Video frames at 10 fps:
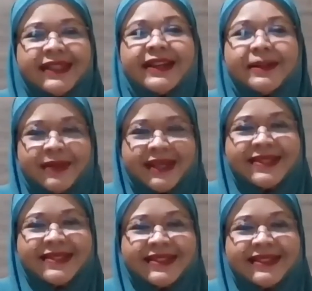God
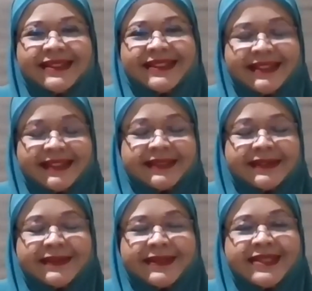bless.
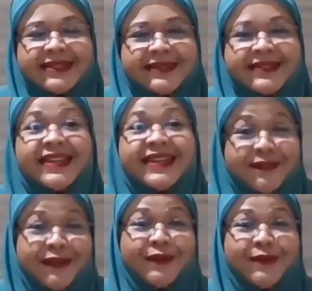Stay safe,
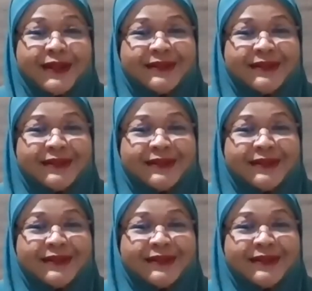everyone.